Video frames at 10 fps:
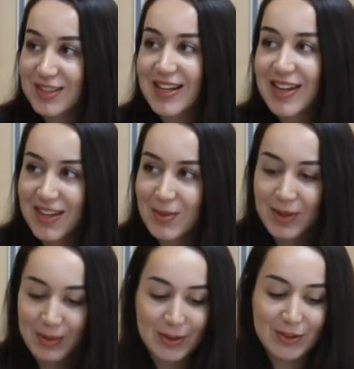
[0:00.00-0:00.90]
visit, and then
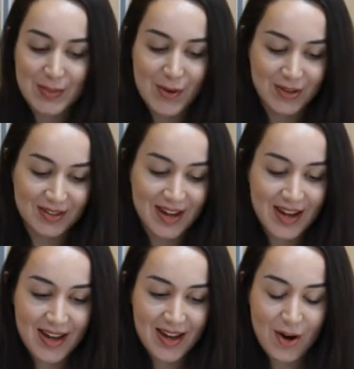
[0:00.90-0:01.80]
we build up on
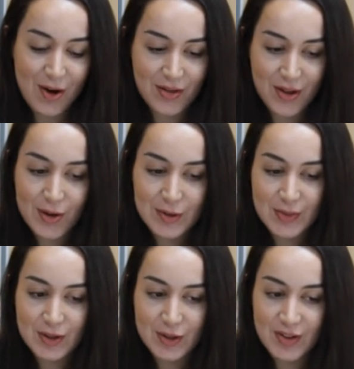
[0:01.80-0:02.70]
those,
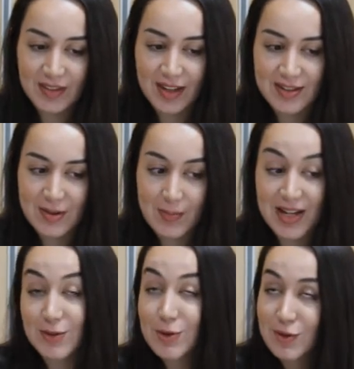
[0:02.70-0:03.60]
but do you think there's a
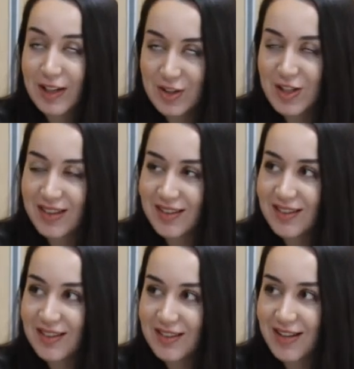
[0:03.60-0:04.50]
political strategy
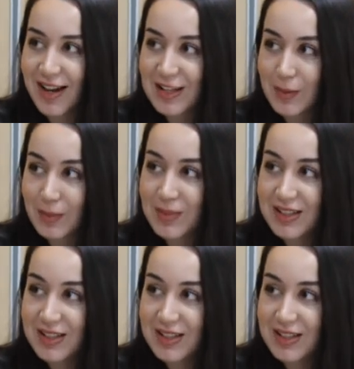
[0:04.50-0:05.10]
that the diaspora in